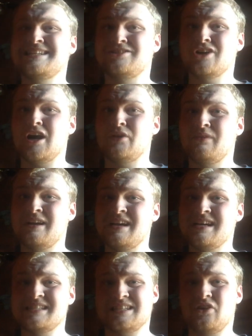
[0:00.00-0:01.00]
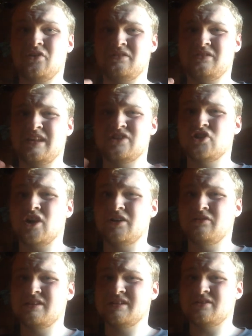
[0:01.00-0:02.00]
genres and, and like
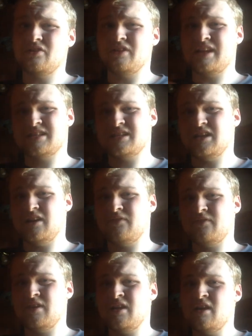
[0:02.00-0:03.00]
genres and all that stuff.